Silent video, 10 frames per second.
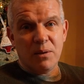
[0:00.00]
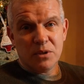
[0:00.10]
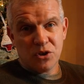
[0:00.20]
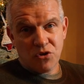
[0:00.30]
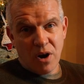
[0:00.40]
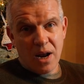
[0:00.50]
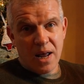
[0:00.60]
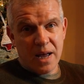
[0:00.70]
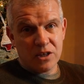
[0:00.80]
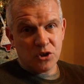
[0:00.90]
it was a drying
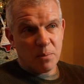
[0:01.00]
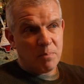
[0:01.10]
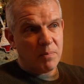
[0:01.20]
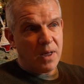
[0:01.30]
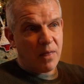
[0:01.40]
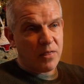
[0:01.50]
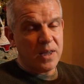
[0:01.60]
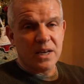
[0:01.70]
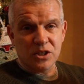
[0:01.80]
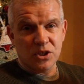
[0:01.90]
out job. I
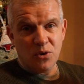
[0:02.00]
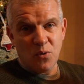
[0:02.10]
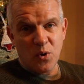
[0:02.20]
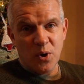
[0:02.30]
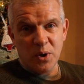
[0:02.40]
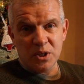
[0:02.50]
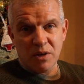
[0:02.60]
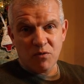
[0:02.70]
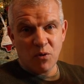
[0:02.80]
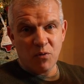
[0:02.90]
think it still works.
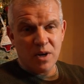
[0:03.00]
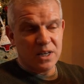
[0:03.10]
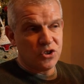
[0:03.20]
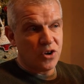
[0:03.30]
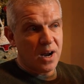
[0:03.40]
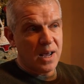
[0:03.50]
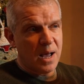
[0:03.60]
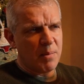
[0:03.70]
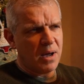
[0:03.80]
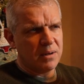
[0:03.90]
I've not really tried it
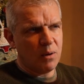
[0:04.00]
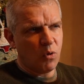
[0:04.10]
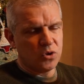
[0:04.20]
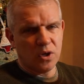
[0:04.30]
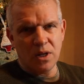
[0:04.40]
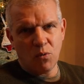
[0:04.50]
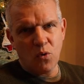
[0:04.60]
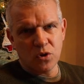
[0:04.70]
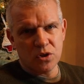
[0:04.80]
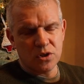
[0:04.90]
out, but it wasn't in the
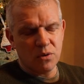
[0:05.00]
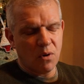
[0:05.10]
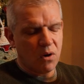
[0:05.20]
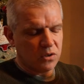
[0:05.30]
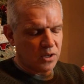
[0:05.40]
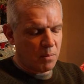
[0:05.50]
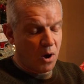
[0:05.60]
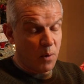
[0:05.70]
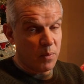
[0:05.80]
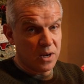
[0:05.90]
water too long, so I'm
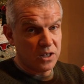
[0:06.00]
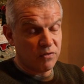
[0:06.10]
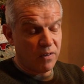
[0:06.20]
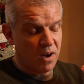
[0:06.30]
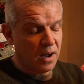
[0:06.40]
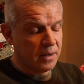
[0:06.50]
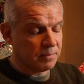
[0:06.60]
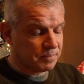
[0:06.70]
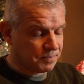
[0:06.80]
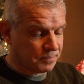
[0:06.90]
hoping it's fine.
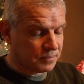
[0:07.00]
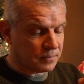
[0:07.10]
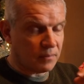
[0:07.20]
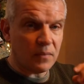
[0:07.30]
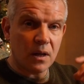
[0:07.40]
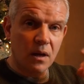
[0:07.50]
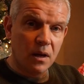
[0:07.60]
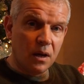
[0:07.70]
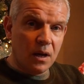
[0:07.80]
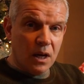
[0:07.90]

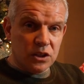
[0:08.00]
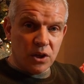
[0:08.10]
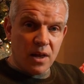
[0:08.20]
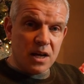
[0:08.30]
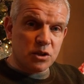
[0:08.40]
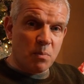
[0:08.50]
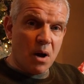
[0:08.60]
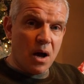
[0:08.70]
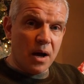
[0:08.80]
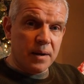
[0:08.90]
So that's
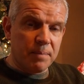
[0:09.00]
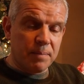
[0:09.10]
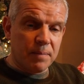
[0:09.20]
my